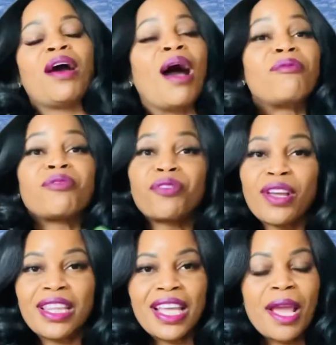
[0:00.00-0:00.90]
I'm
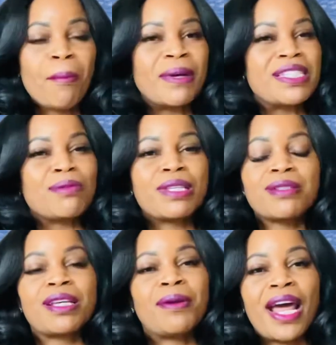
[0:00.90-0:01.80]
friendly, but
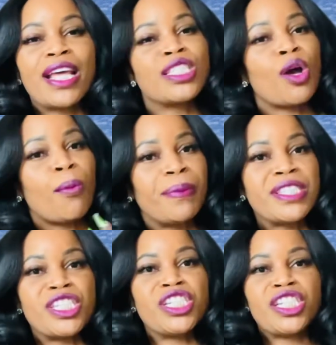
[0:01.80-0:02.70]
sometimes I'm not as open
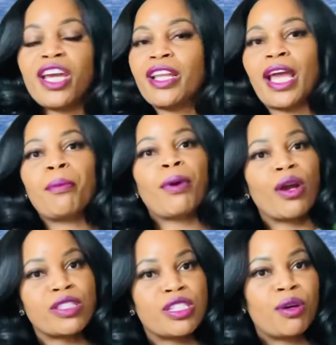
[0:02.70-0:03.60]
to share like
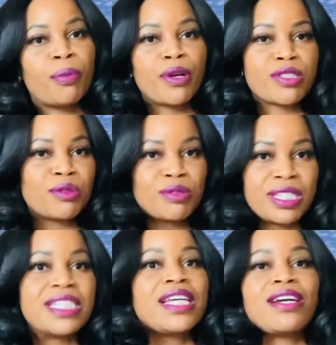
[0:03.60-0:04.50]
personal, personal
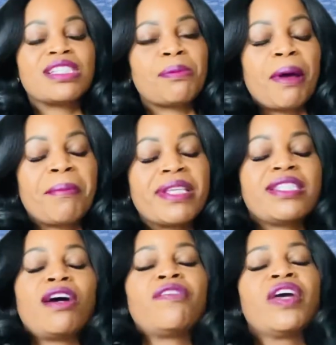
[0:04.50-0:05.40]
details about
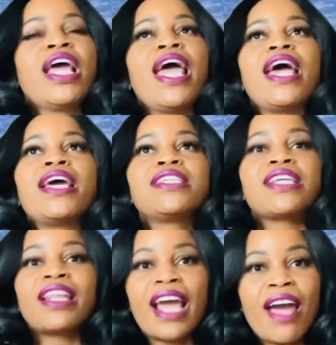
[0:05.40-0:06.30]
myself. And
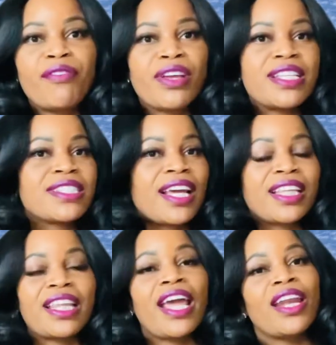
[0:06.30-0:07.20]
South Africans,
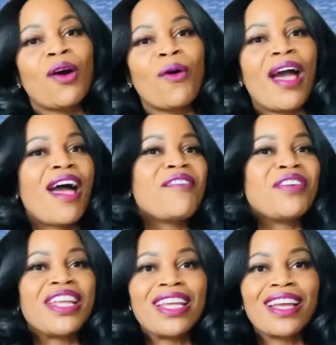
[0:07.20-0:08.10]
like, they don't have
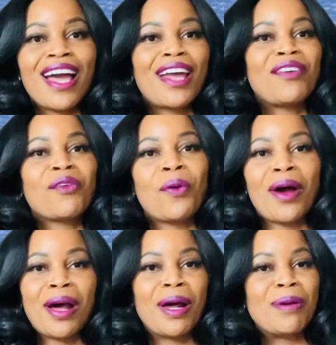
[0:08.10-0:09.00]
any kind of
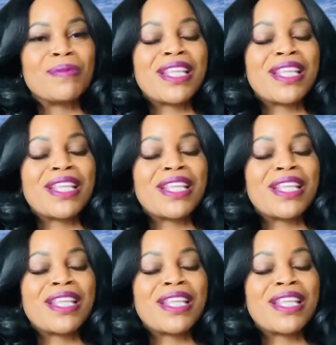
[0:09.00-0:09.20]
qualms